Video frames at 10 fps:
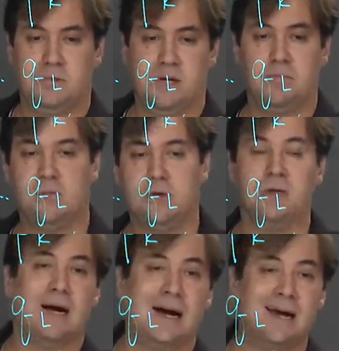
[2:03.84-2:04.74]

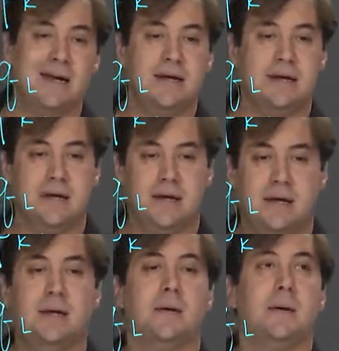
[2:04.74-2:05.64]
number I,
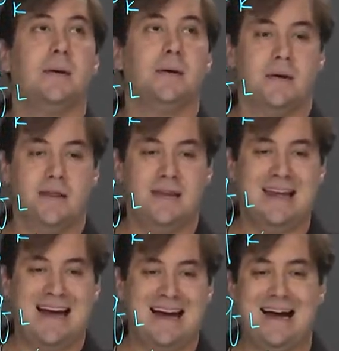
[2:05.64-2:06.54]

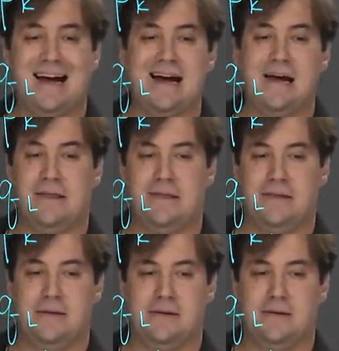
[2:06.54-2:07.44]
the
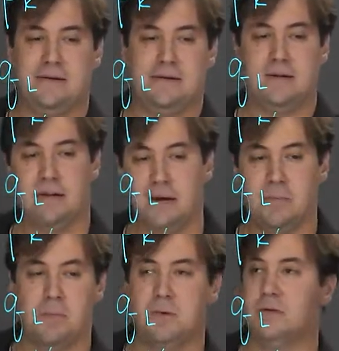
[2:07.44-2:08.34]
ith
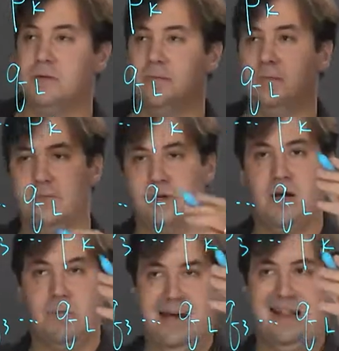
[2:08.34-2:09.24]
number
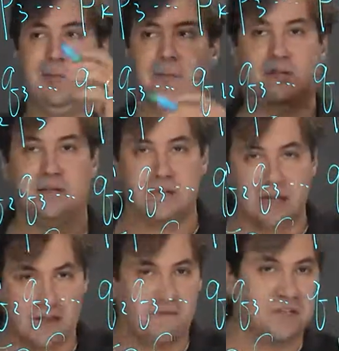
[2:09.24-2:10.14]
prime element
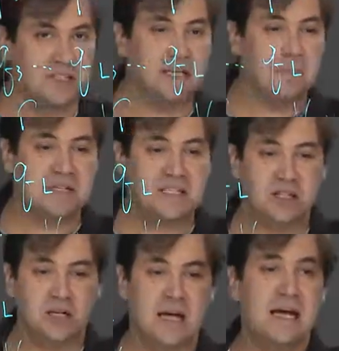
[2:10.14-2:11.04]
in the first
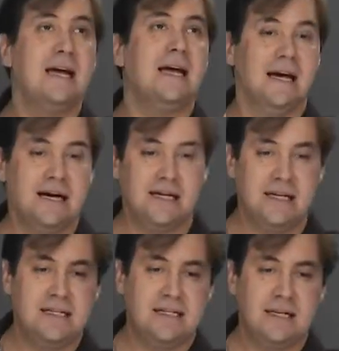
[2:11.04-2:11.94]
decomposition
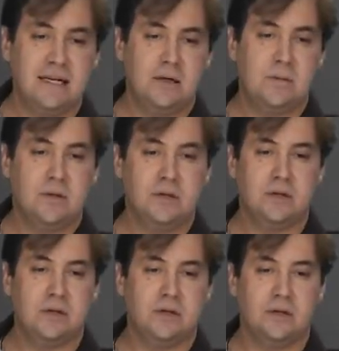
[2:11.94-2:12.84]
is equal
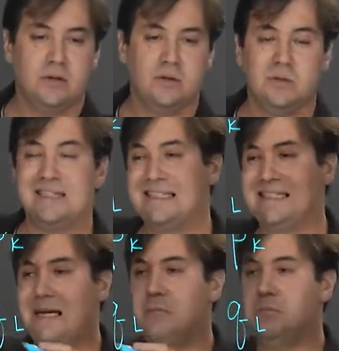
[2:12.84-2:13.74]
to
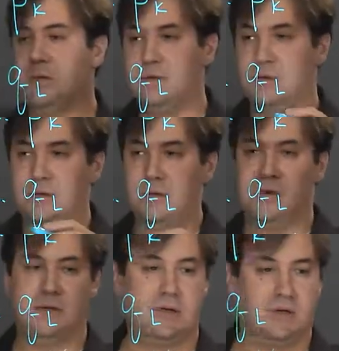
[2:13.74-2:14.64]
some
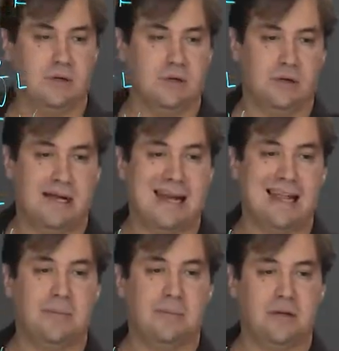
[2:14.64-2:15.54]

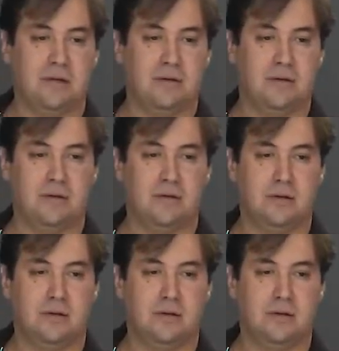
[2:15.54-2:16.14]
element